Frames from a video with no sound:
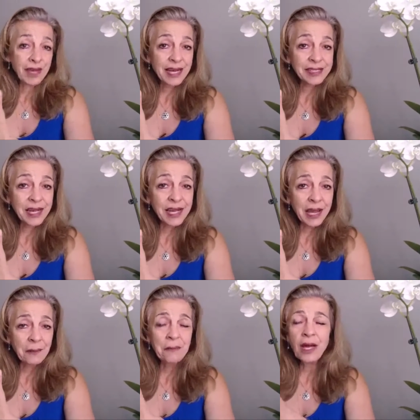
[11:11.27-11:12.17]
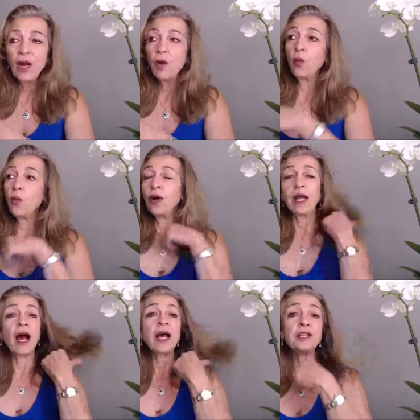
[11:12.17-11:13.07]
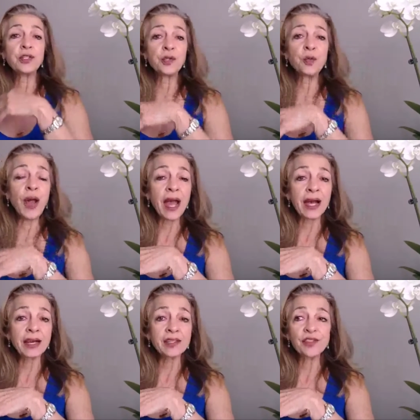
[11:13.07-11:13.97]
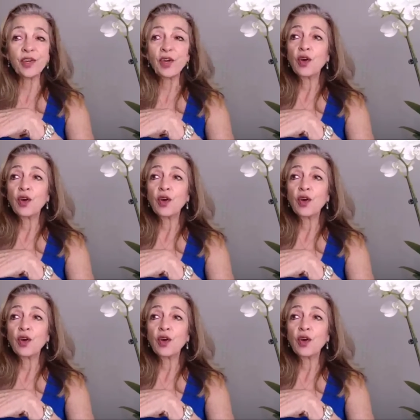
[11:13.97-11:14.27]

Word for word: as i am what i do as